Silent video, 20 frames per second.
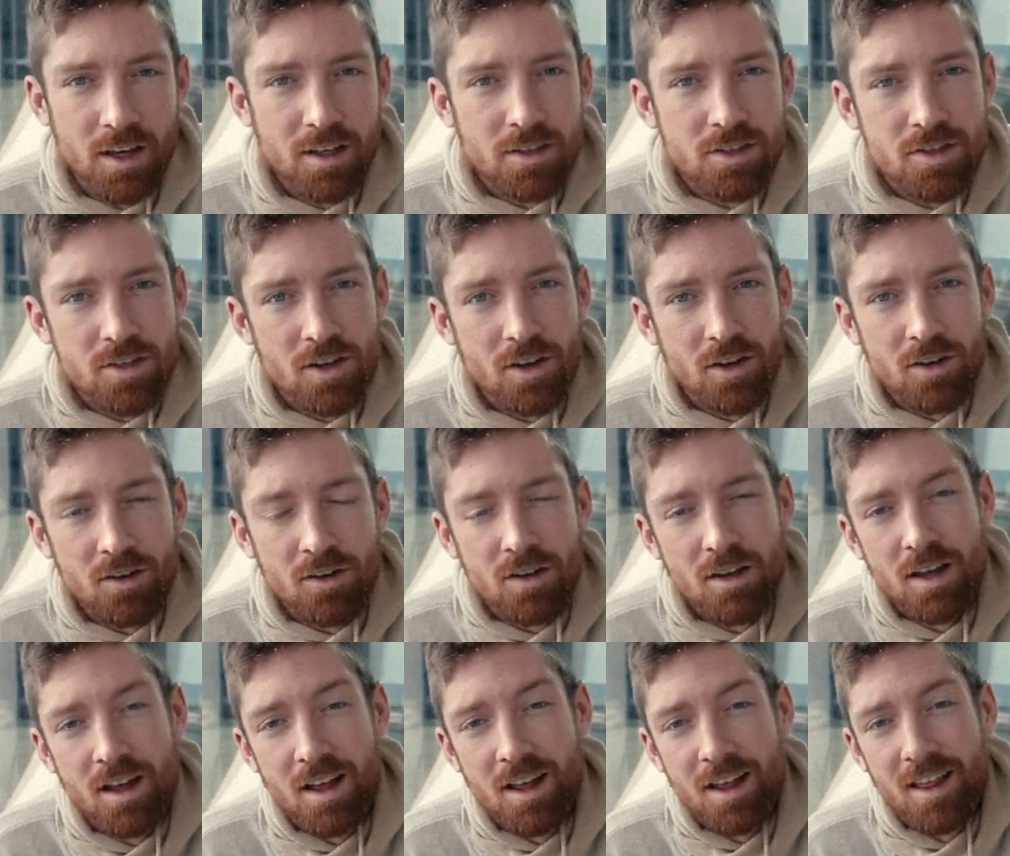And so
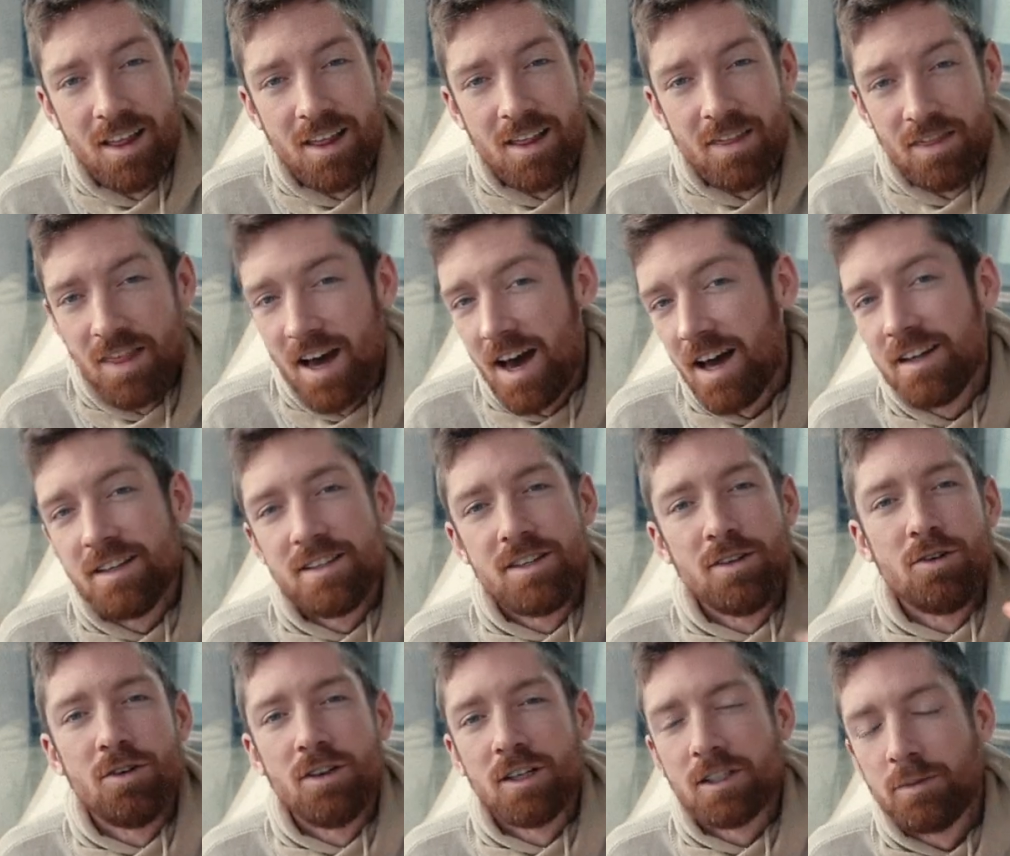that is
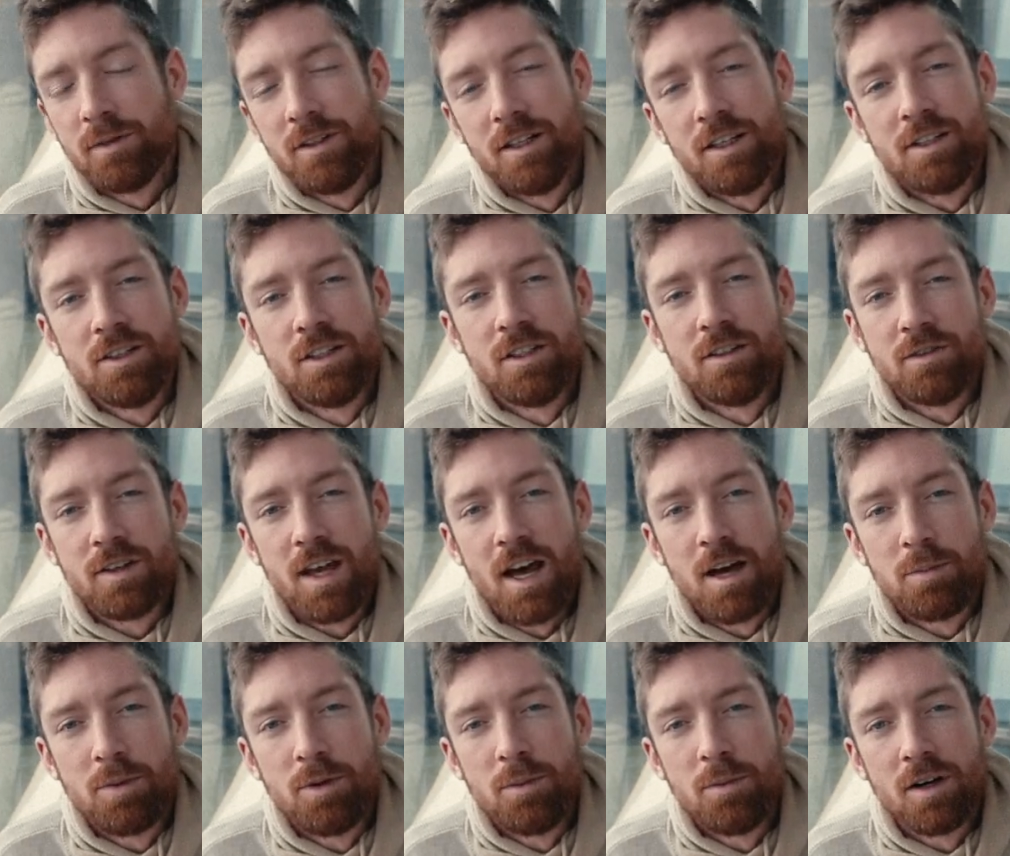the whole explanation of
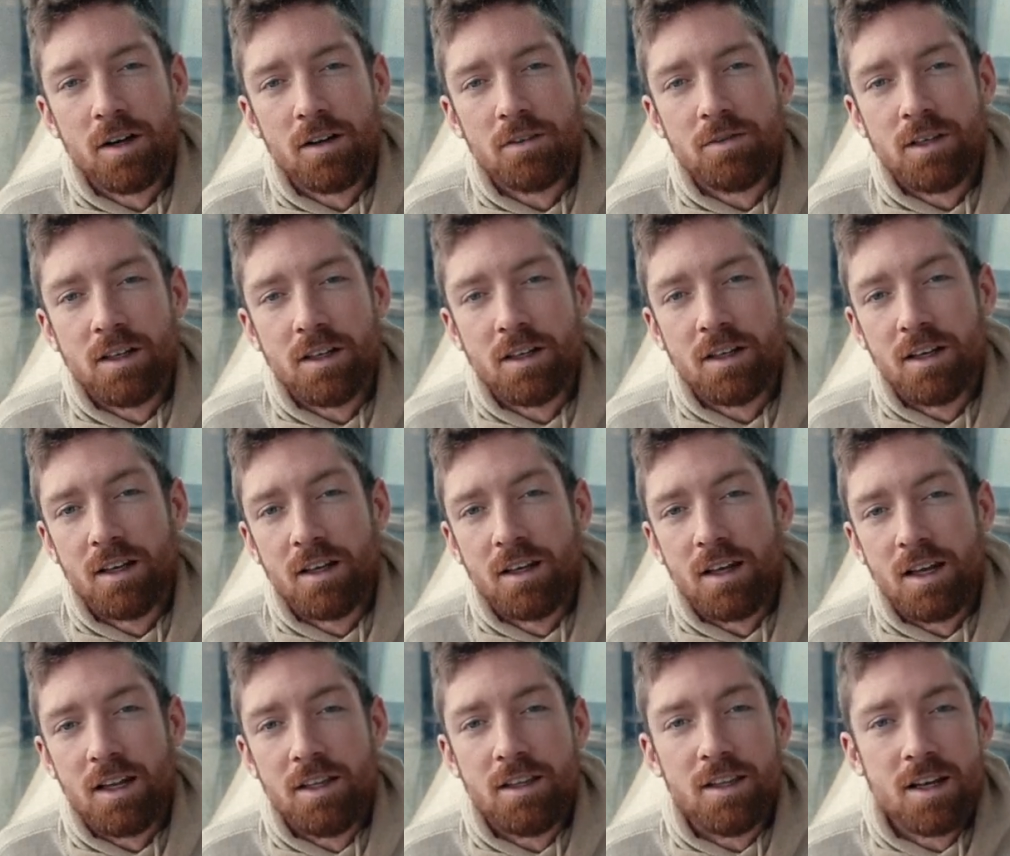cat poop coffee.
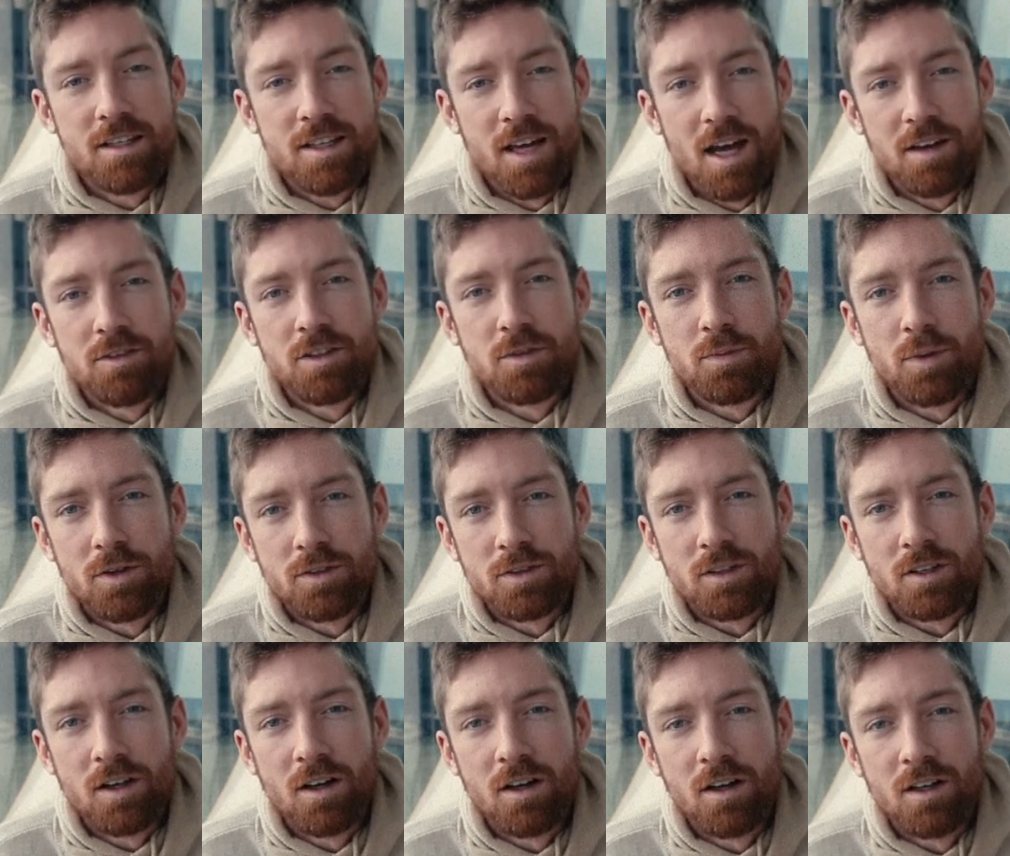It does have its pros
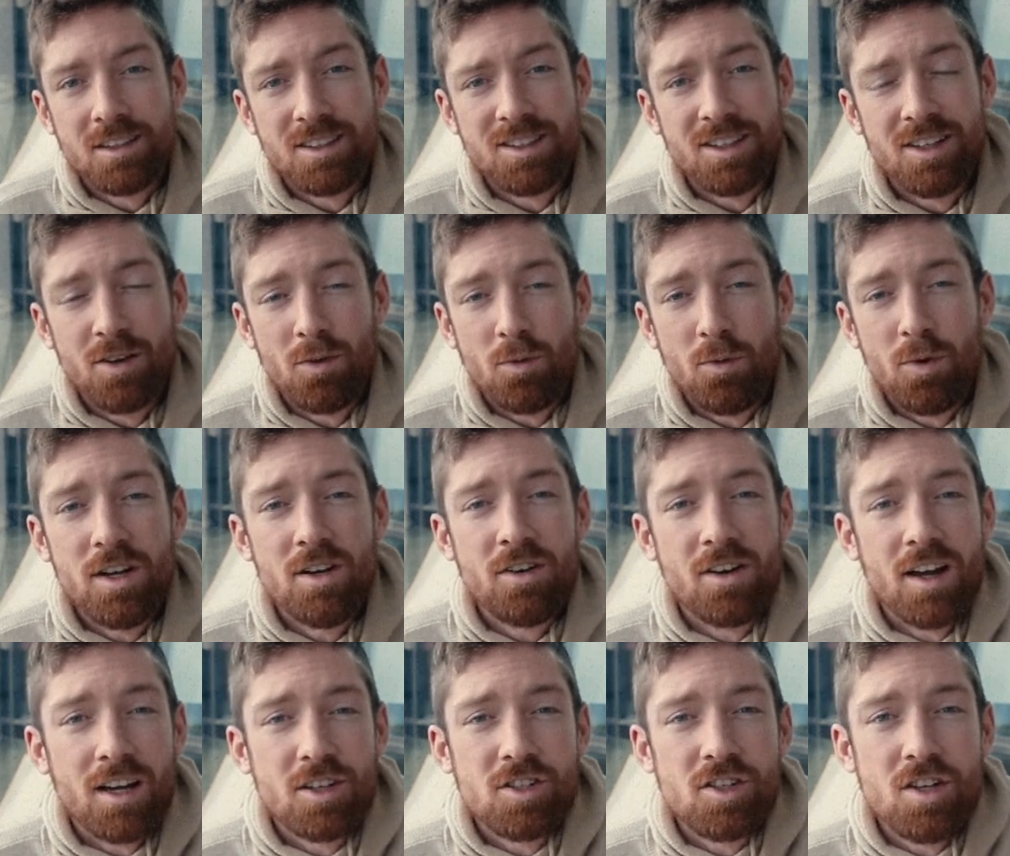and cons. We
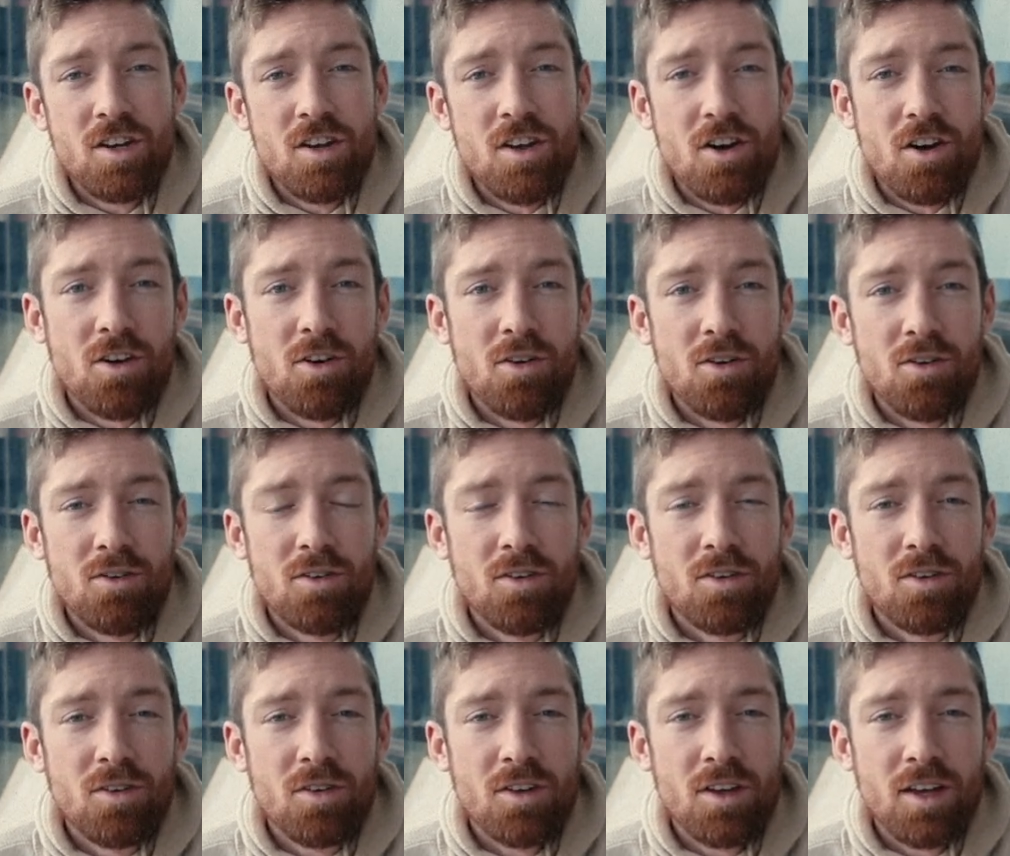don't actually know
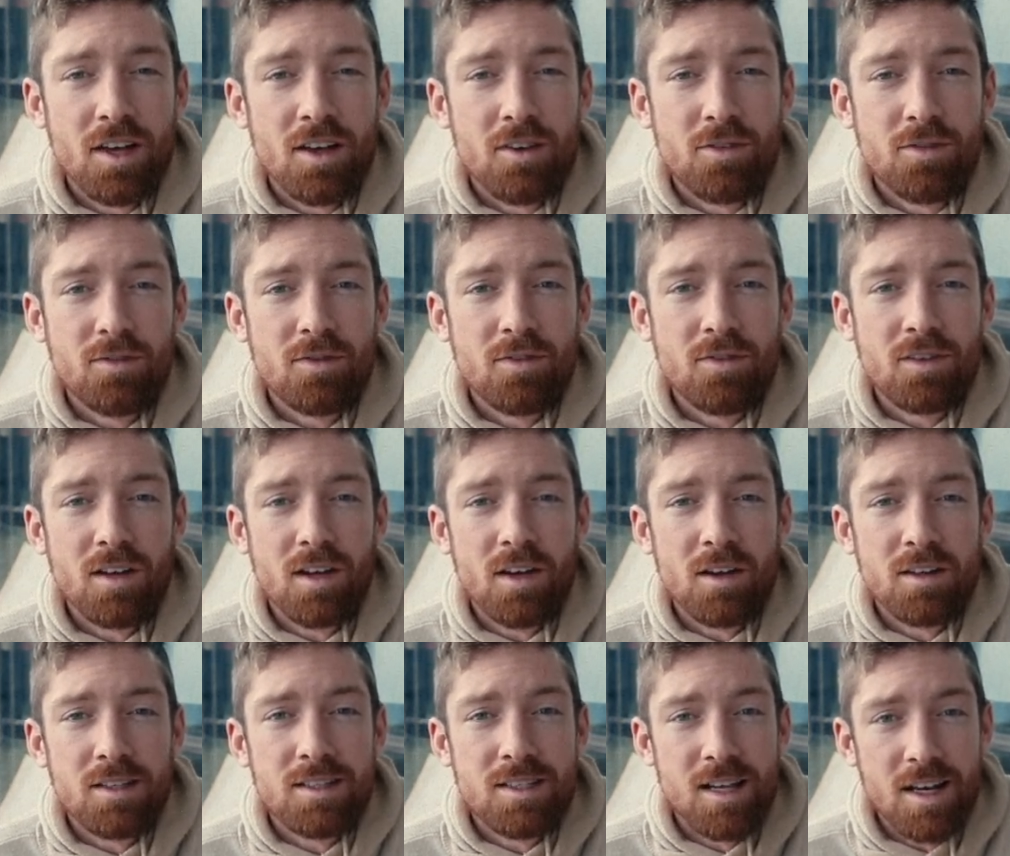if
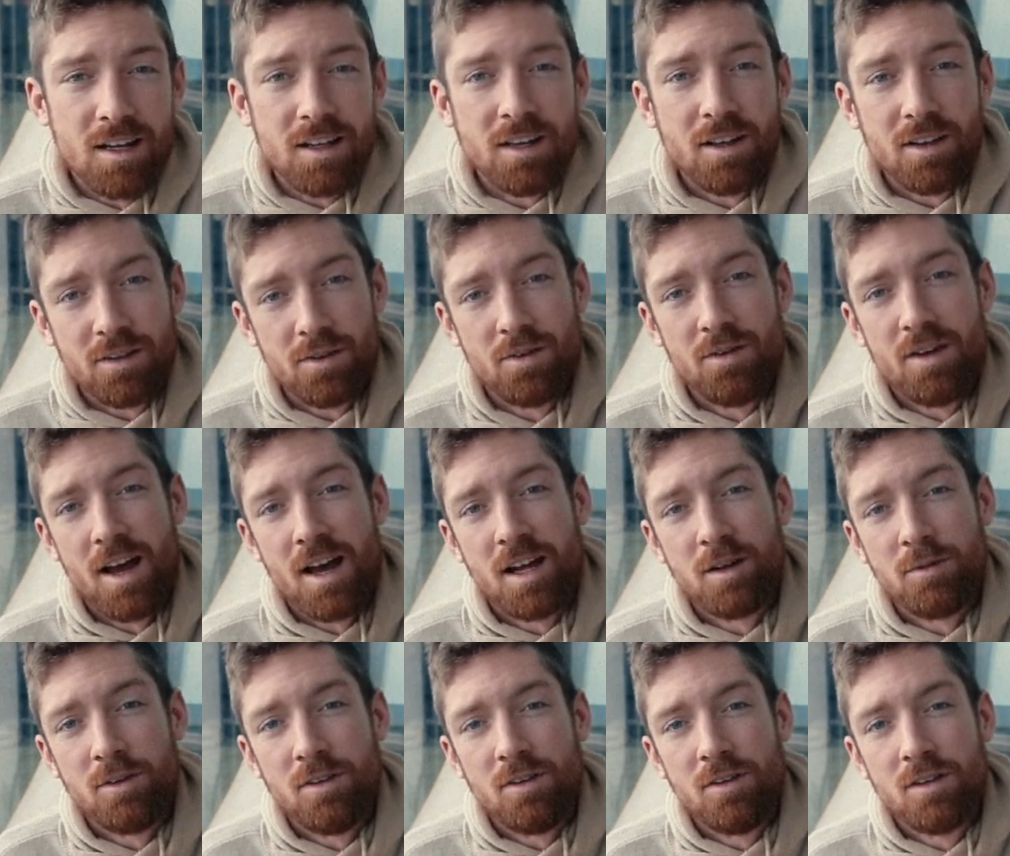sending it through an
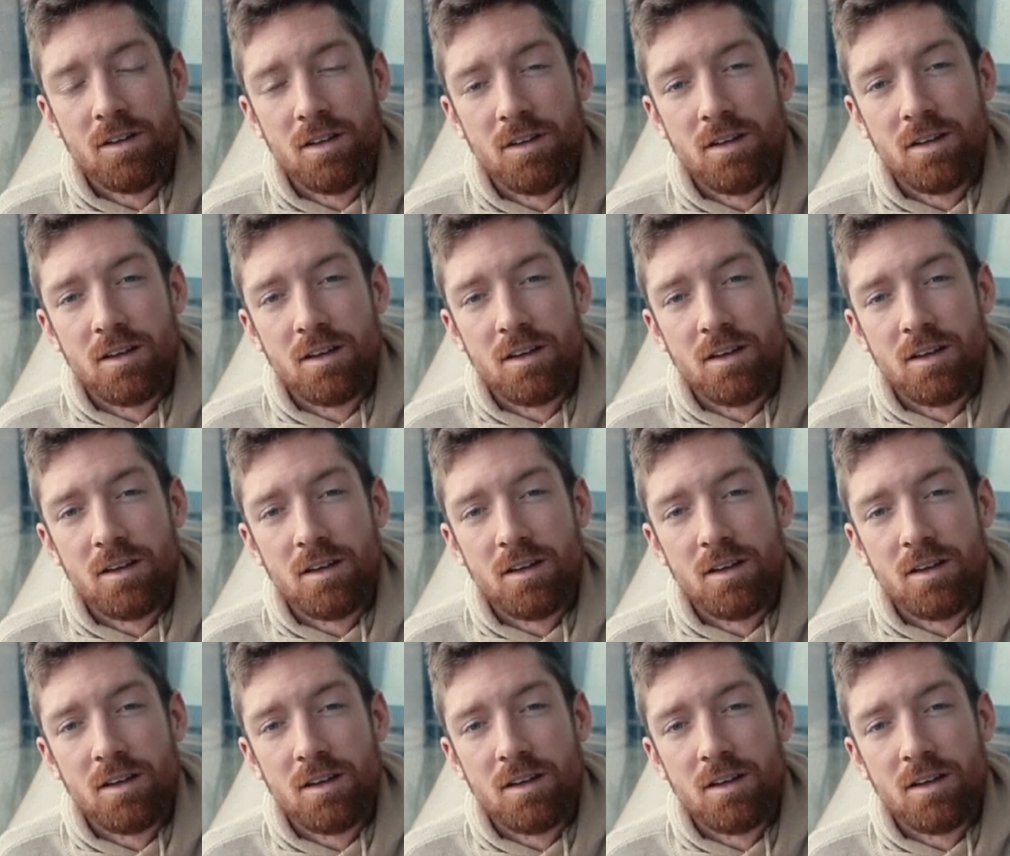animal